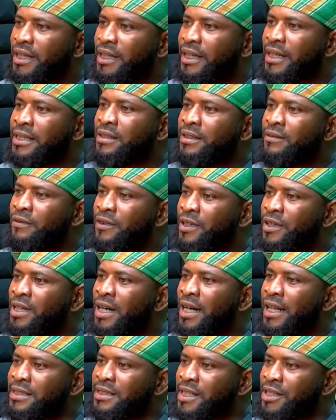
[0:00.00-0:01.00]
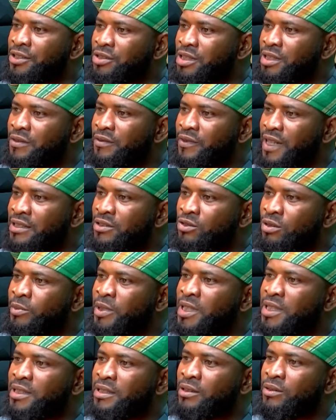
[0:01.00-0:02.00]
in the Federal Executive Council
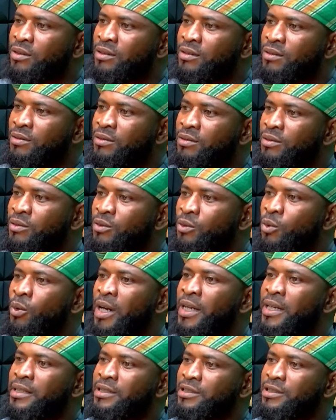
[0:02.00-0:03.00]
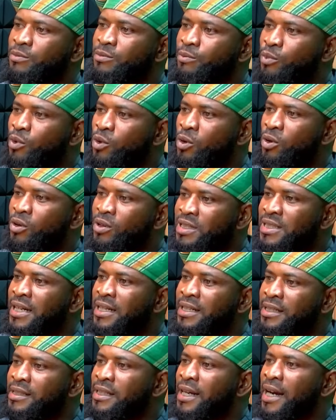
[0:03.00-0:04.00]
meeting when he spoke
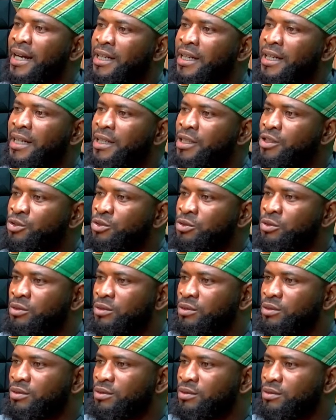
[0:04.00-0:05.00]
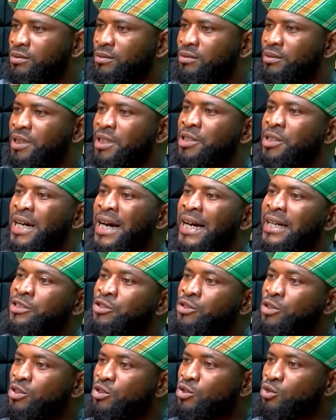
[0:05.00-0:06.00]
concerning their issue. He
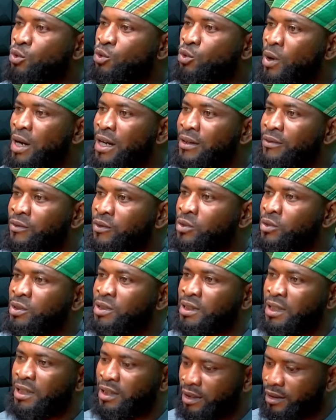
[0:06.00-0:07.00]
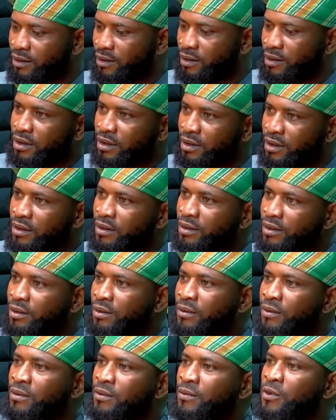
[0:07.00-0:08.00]
had just one vote
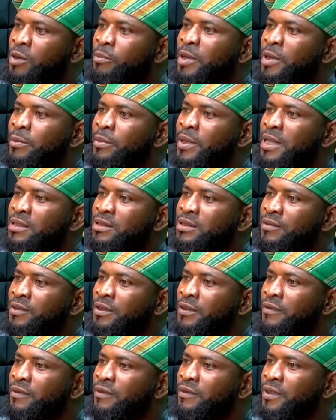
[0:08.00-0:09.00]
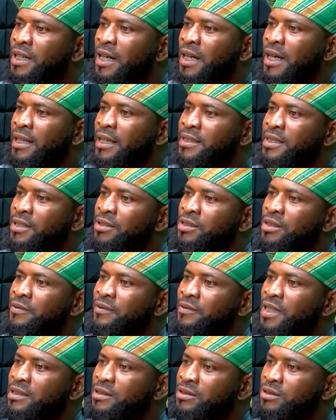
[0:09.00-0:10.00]
from members of the Federal Executive
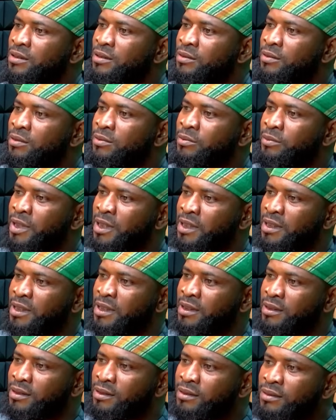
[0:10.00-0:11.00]
Council meeting.